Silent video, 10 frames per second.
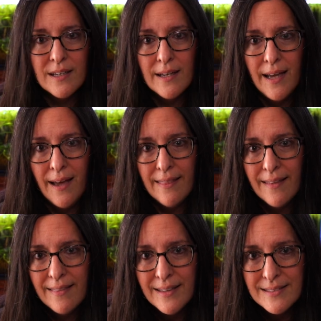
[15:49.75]
going to get
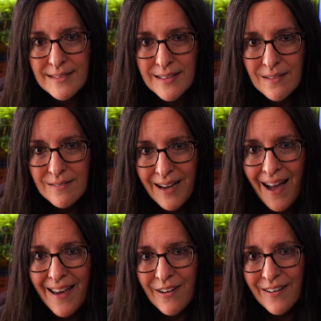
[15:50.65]
this little
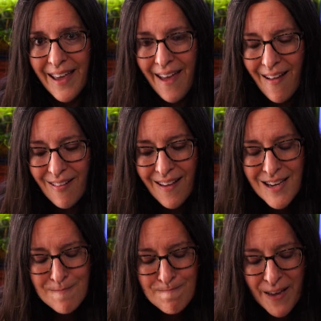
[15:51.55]
guy or gal
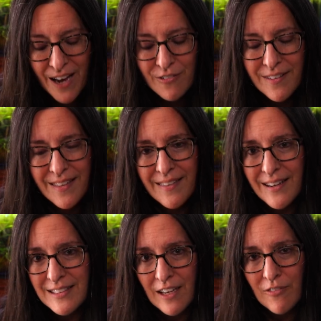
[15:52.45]
everything that
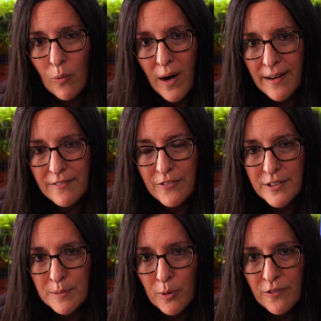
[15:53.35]
he's ever wanted for
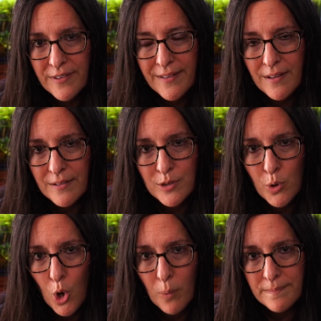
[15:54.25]
his perfect little new
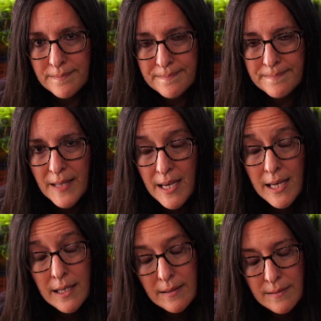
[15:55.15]
home.
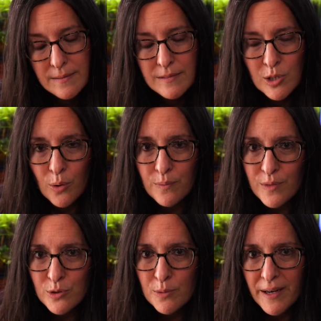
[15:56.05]
So
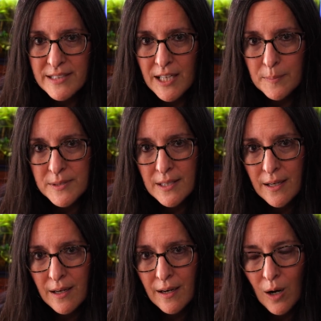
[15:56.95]
those are my tips.
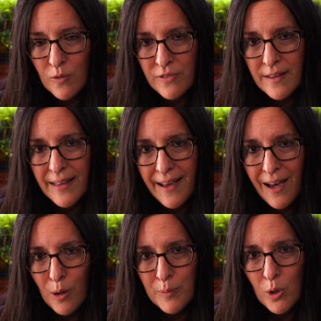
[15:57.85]
Hopefully they
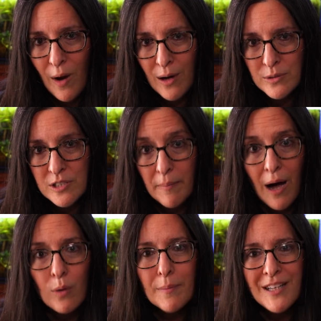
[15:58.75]
help you out
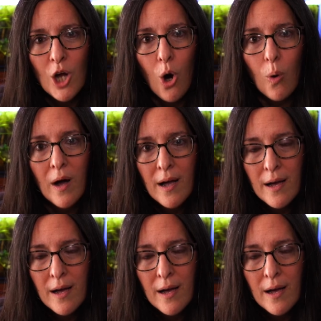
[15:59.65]
somehow. Let me know.